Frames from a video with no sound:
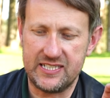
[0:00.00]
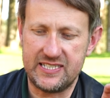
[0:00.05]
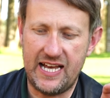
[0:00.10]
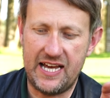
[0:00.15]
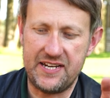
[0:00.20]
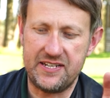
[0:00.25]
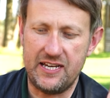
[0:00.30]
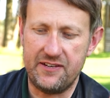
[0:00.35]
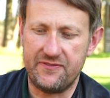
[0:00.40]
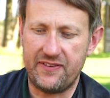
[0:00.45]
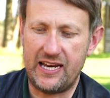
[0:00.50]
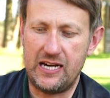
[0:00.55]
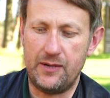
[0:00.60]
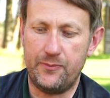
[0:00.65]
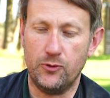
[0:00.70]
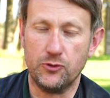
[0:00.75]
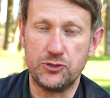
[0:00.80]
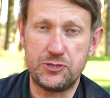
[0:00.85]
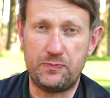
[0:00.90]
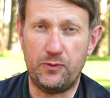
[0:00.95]
I said,
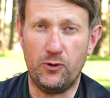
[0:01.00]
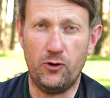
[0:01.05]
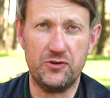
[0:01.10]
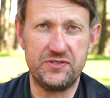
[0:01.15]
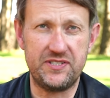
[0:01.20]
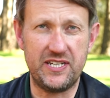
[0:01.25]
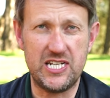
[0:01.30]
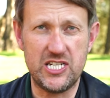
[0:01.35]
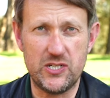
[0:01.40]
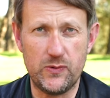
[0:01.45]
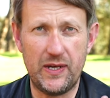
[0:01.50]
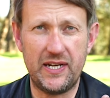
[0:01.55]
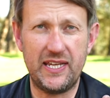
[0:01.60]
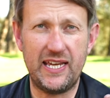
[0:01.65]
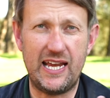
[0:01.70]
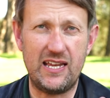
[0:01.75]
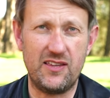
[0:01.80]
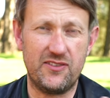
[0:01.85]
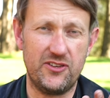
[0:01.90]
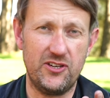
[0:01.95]
available sporting,
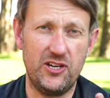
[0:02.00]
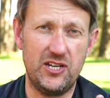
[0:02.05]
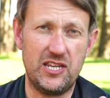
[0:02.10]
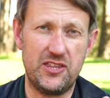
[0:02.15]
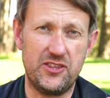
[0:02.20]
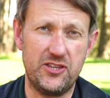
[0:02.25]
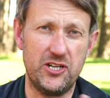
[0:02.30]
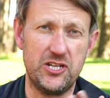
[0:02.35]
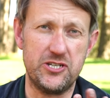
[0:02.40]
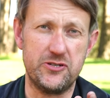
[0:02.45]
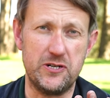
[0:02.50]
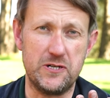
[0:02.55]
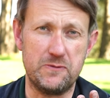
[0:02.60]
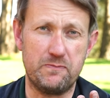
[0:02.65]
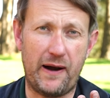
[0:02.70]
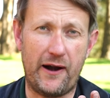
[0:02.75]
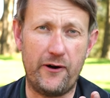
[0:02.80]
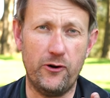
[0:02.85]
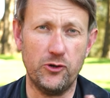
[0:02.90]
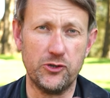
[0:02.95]
28, 30, 32-inch
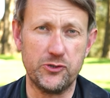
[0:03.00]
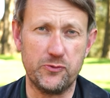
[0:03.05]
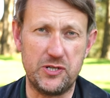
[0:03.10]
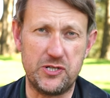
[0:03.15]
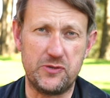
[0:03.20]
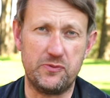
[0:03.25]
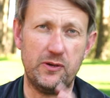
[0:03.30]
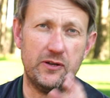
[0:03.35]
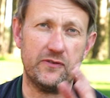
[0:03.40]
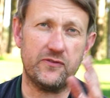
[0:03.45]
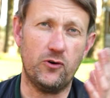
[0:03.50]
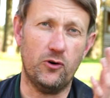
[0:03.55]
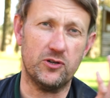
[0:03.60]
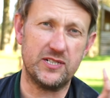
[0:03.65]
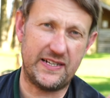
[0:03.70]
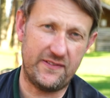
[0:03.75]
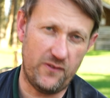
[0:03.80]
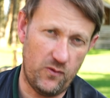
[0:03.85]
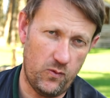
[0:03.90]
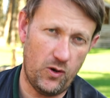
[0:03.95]
barrels, which will of course
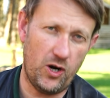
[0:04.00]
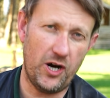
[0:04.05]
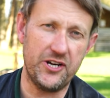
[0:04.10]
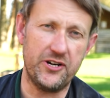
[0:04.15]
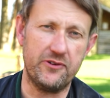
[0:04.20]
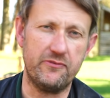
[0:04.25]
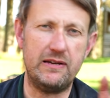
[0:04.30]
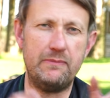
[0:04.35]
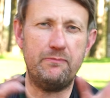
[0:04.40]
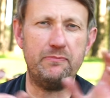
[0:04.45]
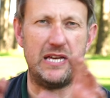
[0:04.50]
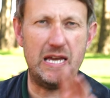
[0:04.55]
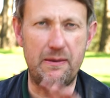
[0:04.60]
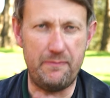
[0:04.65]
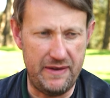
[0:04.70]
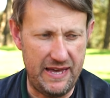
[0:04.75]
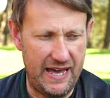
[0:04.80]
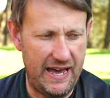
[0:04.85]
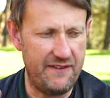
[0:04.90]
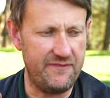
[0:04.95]
have a wider rib, be a
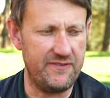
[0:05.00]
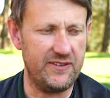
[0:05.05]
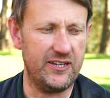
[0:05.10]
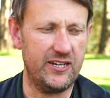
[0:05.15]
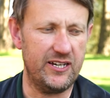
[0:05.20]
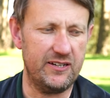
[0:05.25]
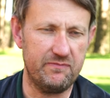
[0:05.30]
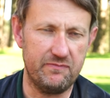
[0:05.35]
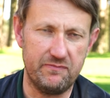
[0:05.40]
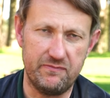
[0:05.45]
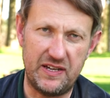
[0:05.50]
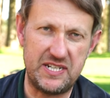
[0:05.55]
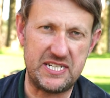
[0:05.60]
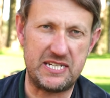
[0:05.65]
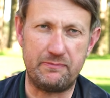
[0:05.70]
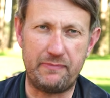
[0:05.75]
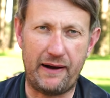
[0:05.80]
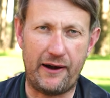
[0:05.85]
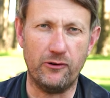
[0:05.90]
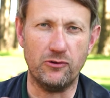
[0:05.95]
bit heavier,
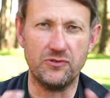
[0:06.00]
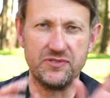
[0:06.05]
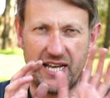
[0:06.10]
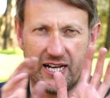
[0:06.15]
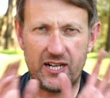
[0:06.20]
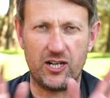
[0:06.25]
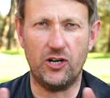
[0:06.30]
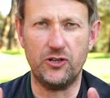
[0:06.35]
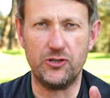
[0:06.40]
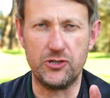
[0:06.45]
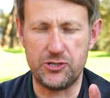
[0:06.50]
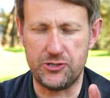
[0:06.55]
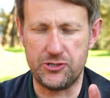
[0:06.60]
vented barrels, that kind of